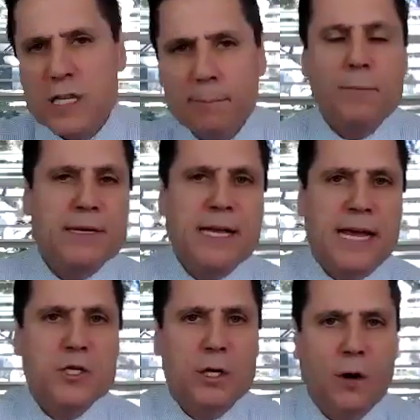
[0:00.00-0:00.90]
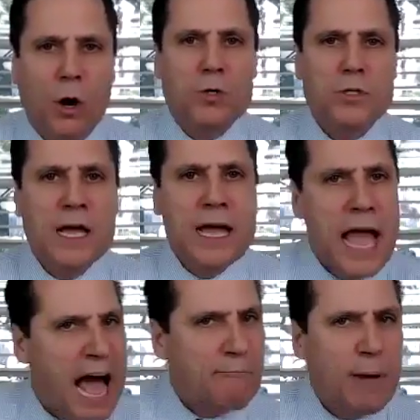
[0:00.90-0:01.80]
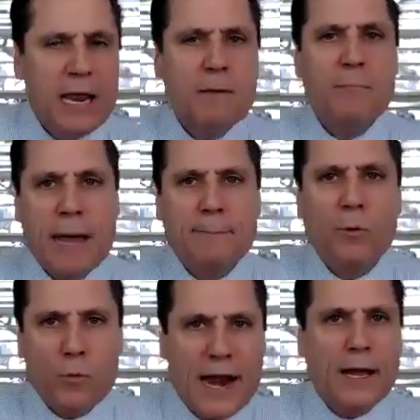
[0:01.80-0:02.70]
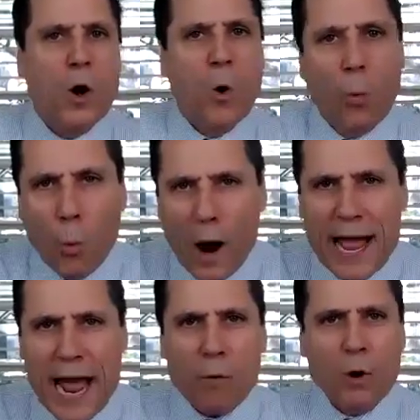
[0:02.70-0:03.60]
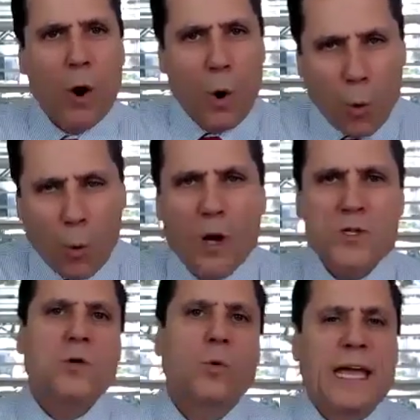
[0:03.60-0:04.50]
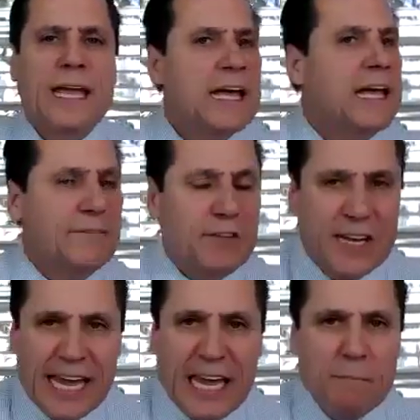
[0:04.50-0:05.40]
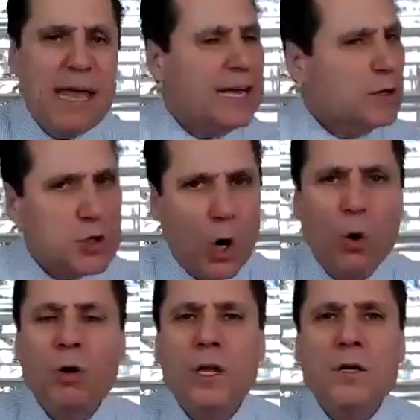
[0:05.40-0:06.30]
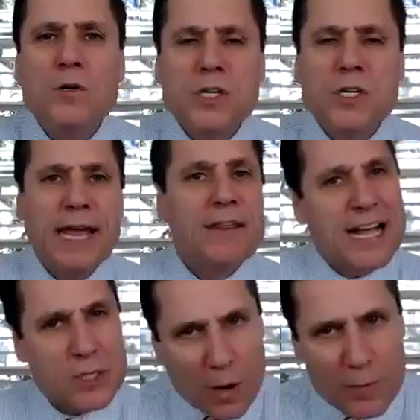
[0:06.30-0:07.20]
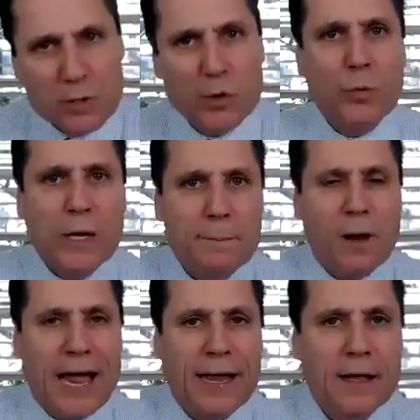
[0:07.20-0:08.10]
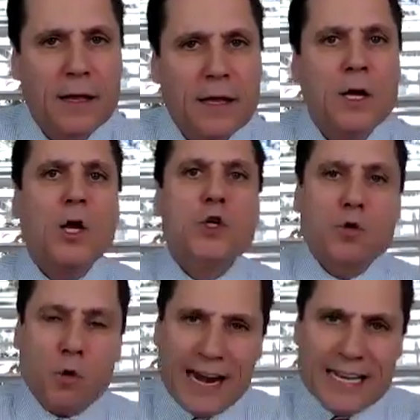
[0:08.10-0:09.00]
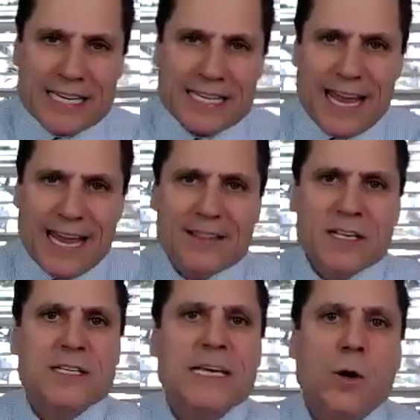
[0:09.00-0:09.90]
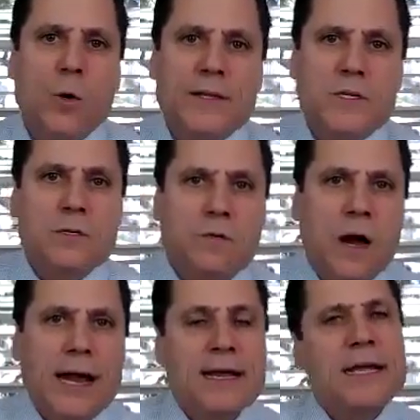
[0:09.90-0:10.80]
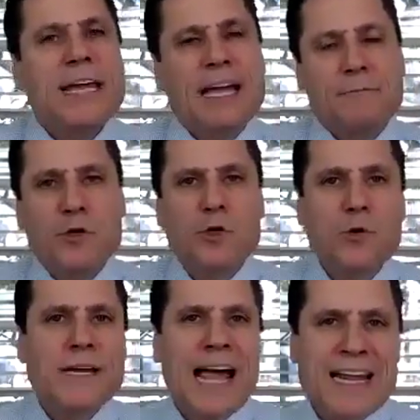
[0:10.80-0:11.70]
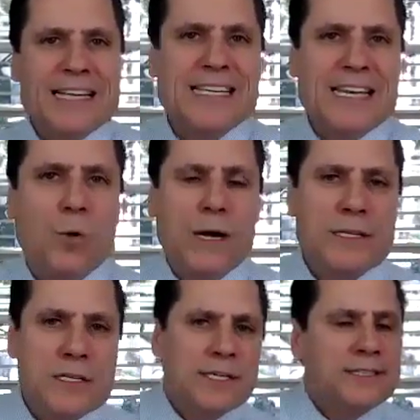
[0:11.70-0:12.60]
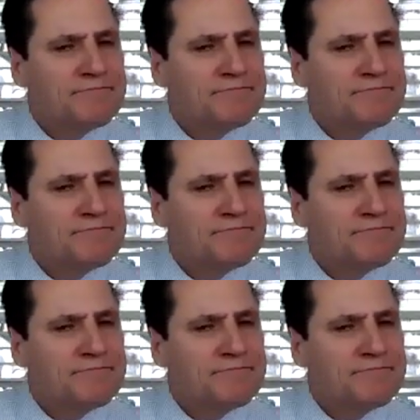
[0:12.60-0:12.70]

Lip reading: training calls and the implementation calls. Have pen and paper ready. 1 hour once a week. If you can't make it, totally understand. That's why we do the replay. Try to stay in the sequence, right? If you do get out of sequence,